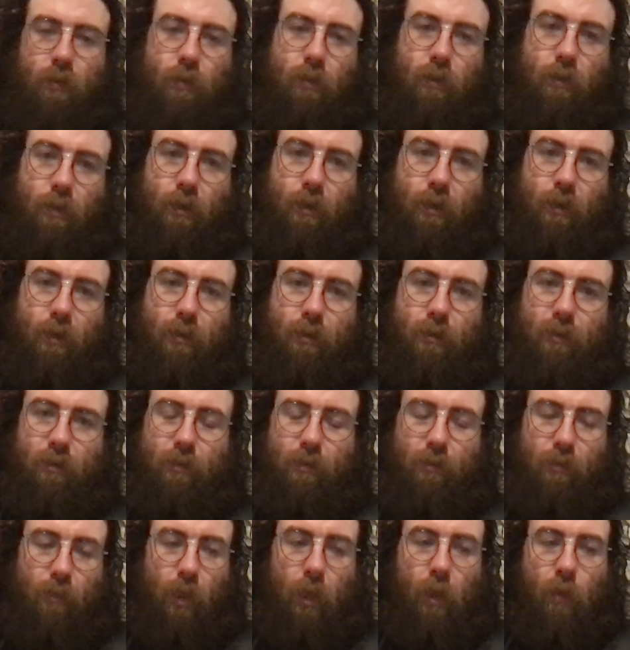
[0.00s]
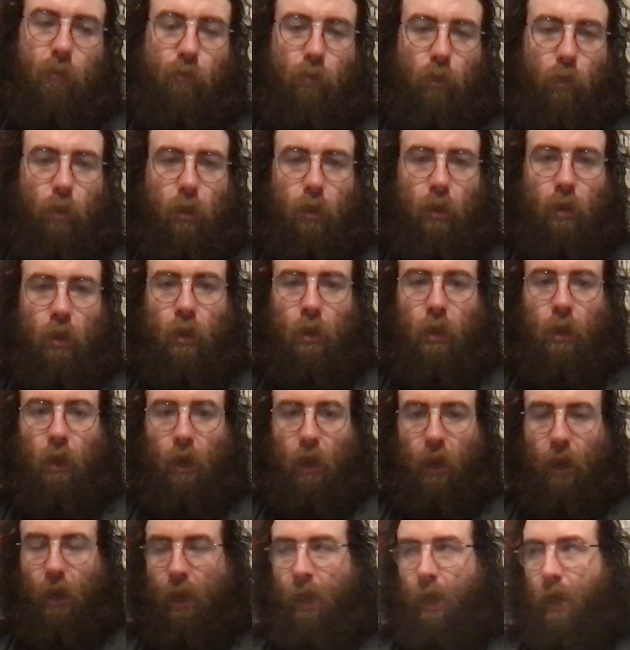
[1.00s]
and thankfully,
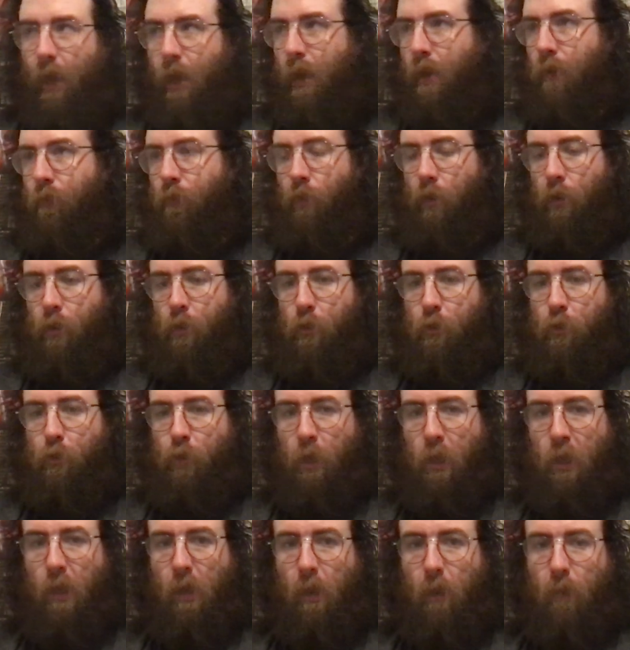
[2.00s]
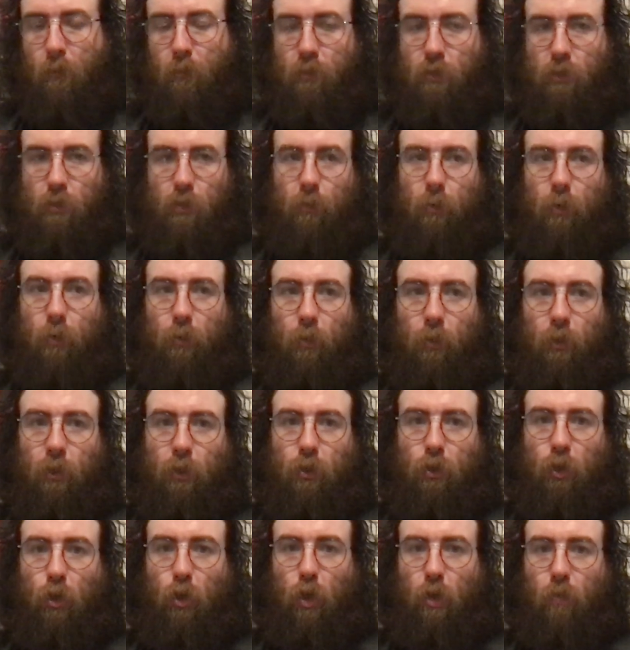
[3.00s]
I have other games that we want
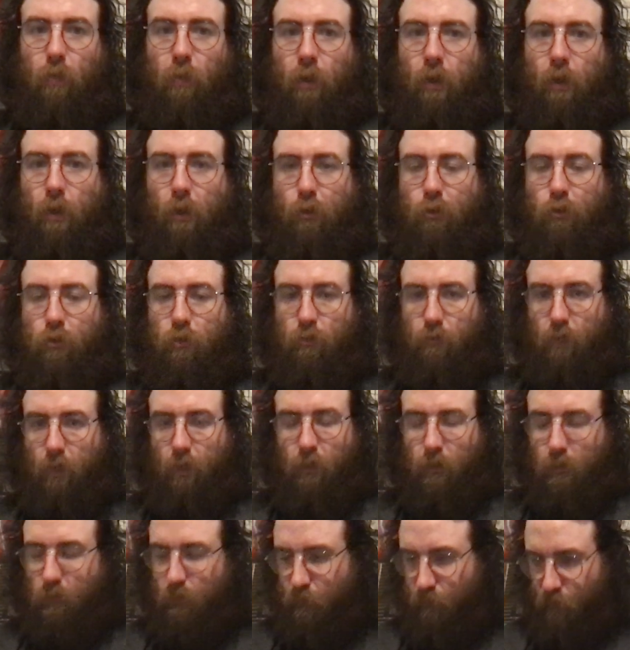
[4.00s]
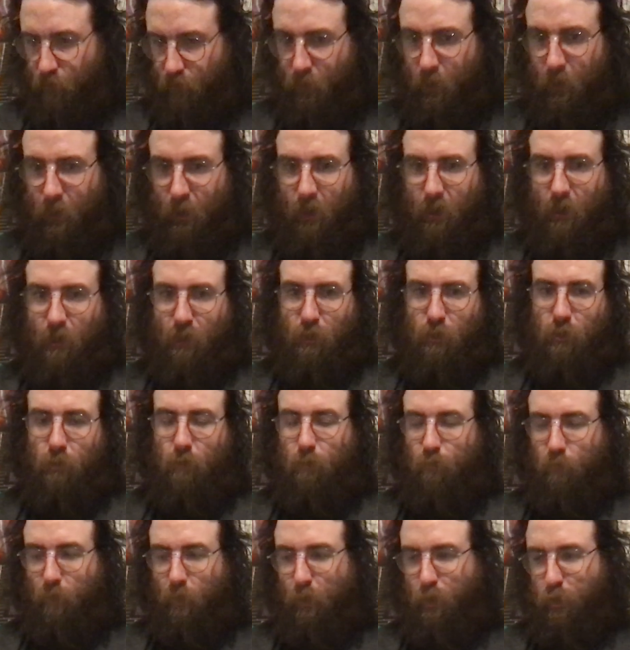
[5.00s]
to talk about that from the
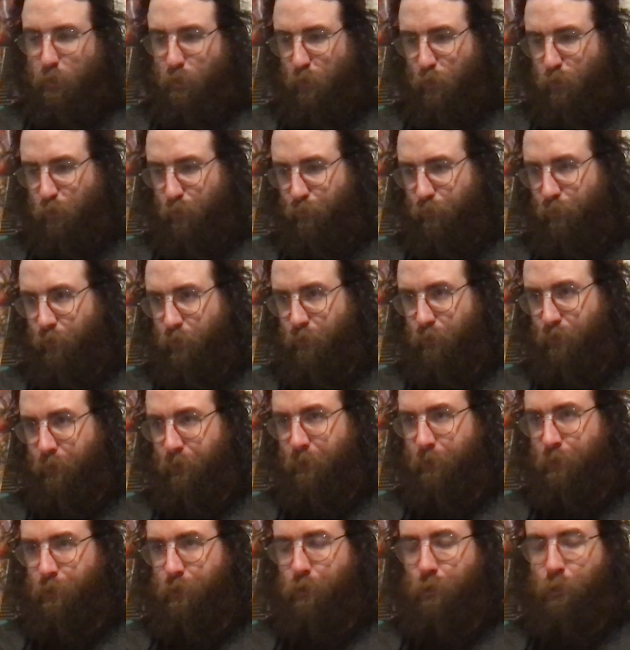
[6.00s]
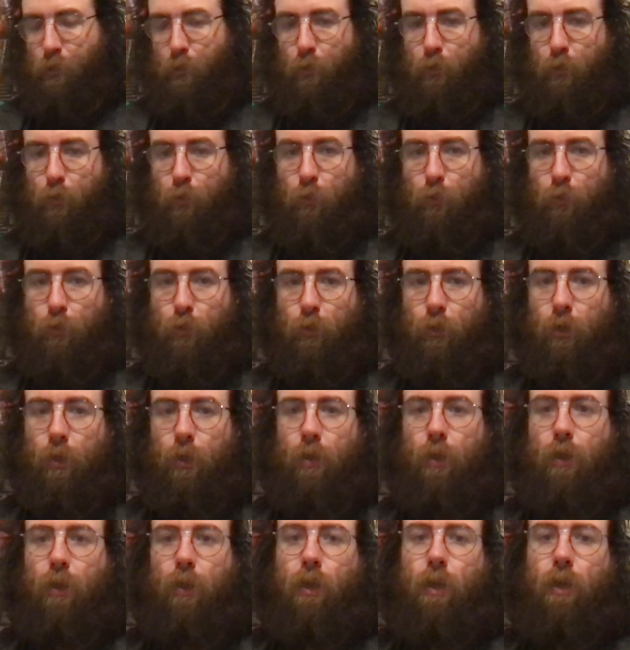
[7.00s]
latest PS Plus refresh very soon.
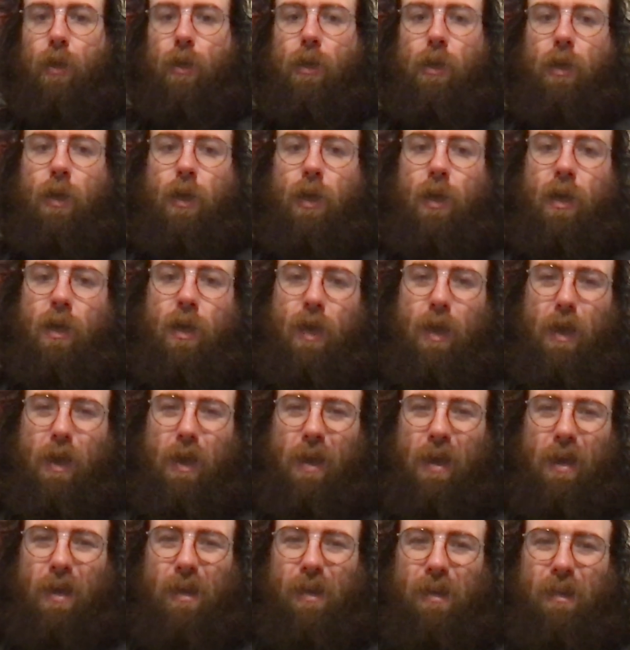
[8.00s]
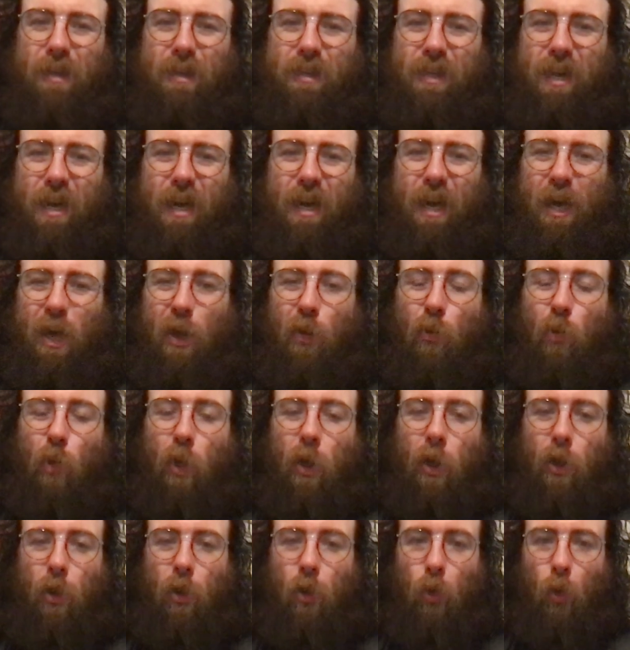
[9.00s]
And I
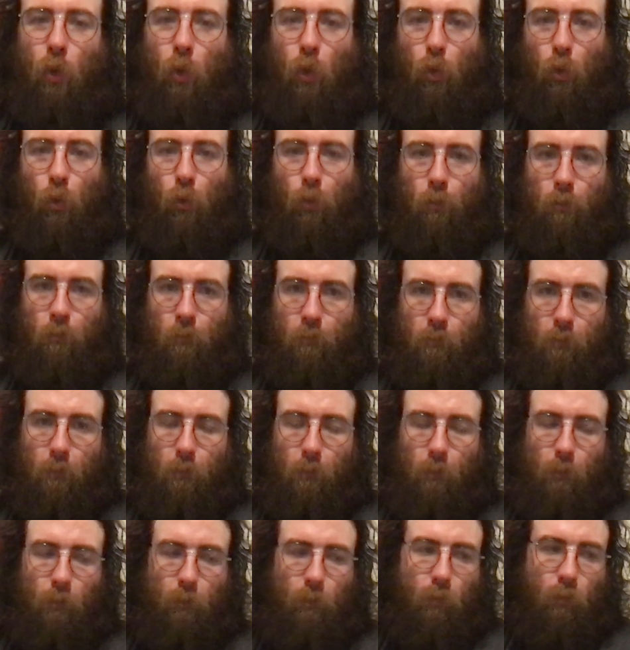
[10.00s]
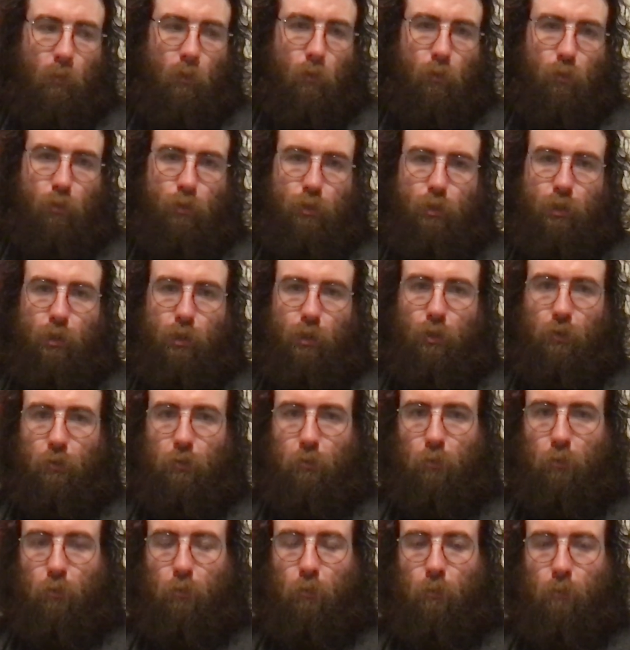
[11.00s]
will. I'll see
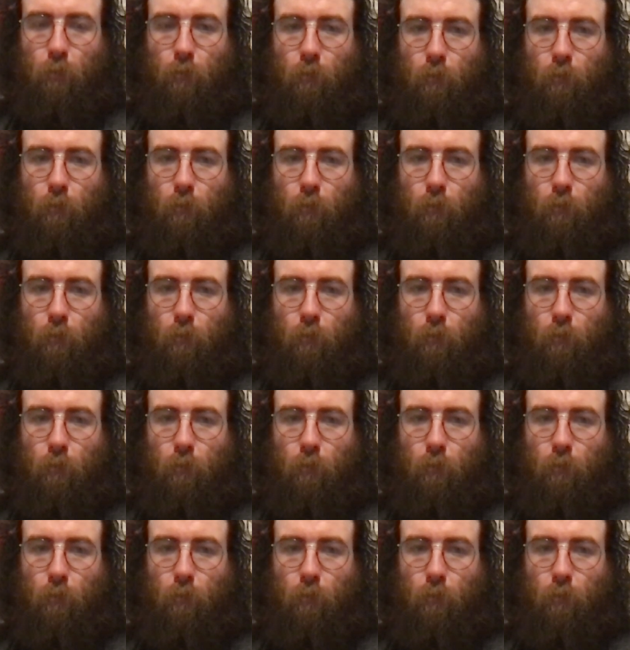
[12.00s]
you